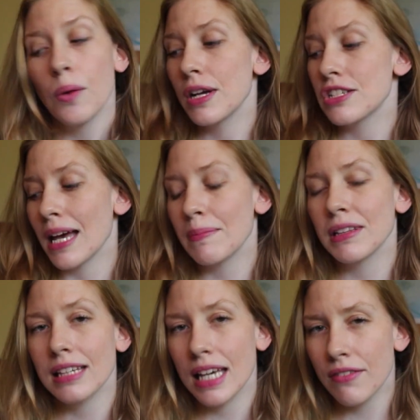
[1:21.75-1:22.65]
which I
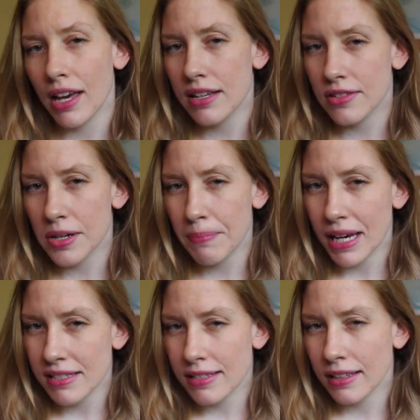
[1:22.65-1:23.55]
believe is her
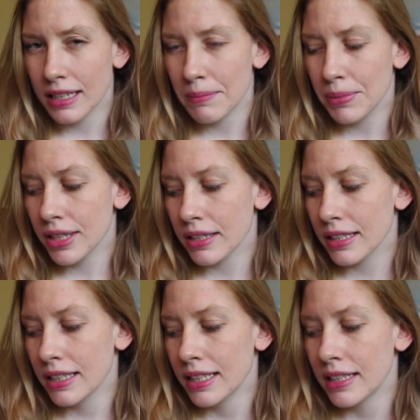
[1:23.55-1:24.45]
best-selling book.